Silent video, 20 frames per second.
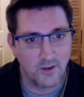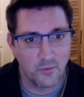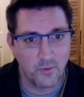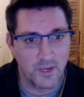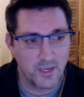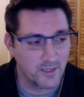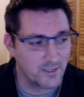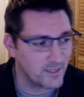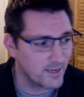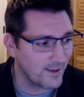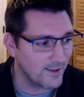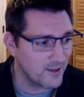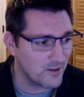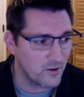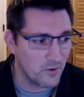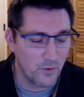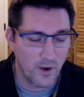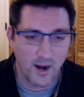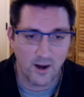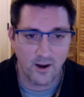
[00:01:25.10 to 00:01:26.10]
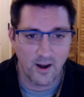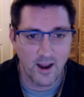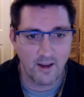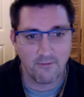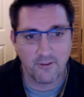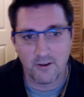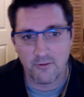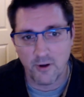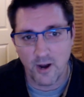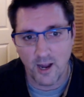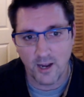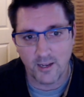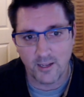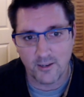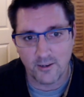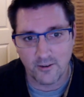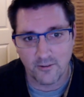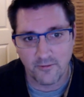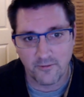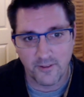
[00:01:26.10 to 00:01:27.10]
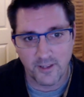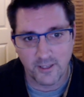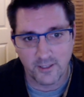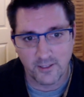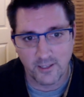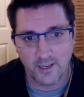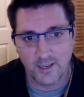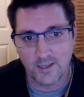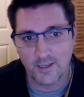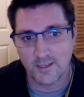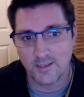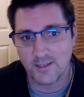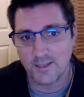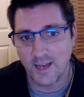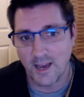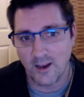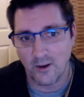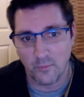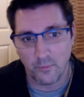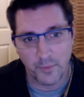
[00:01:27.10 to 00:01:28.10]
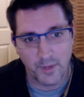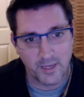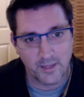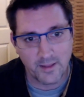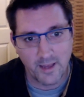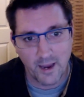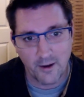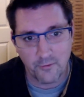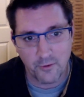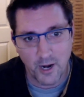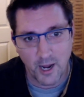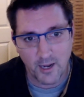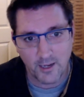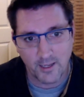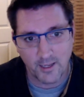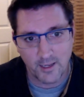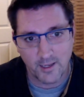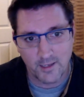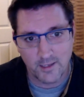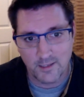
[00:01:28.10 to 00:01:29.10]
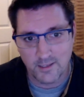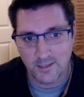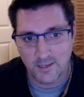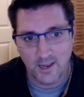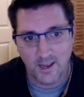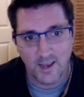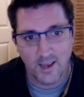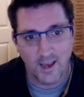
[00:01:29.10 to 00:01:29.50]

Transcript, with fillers: we can tell you where every rock in your field is, how big that rock is.